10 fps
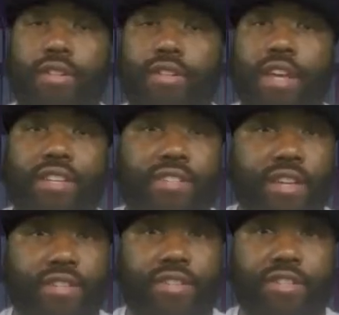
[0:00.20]
Today's
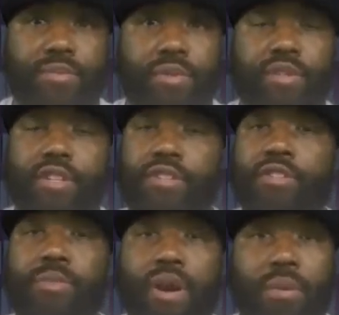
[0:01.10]
daily discipline is
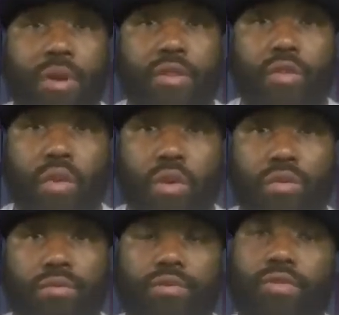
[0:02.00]
inspired by the quote
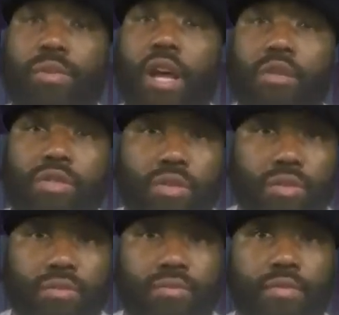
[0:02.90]
from Lao
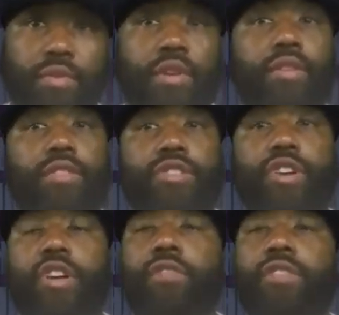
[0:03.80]
Tzu, "The
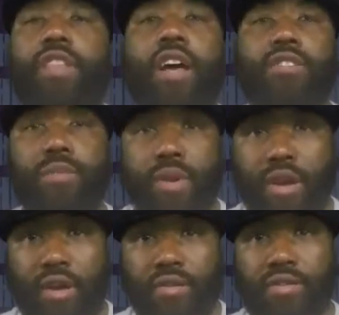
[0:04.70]
journey of 1,000
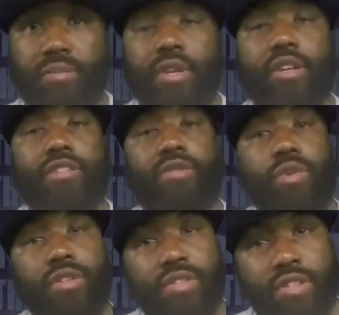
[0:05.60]
miles begins
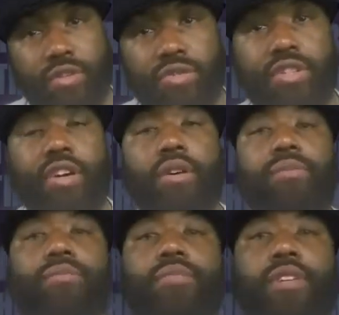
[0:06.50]
with a single step."
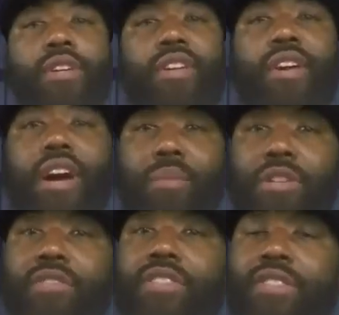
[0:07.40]
I
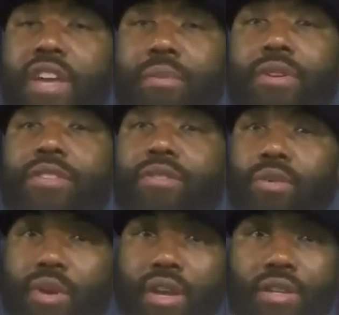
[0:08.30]
believe this statement is
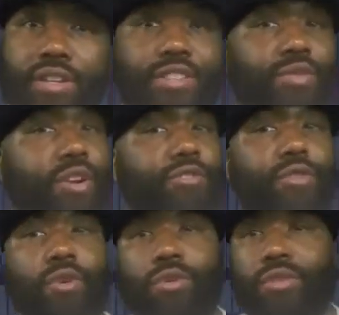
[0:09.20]
direct and
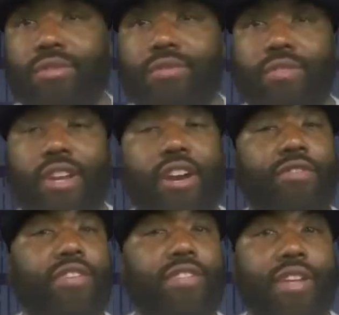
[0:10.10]
straightforward.
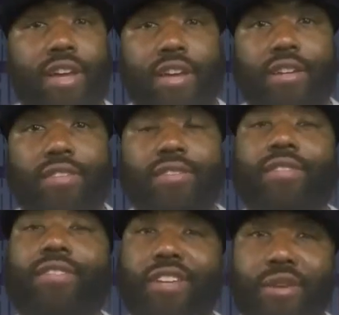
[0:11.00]
Every design,
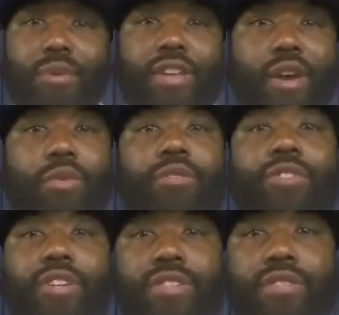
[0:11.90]
it began with a
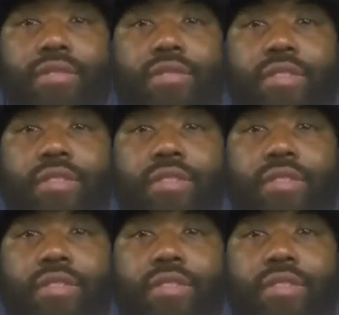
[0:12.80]
vision.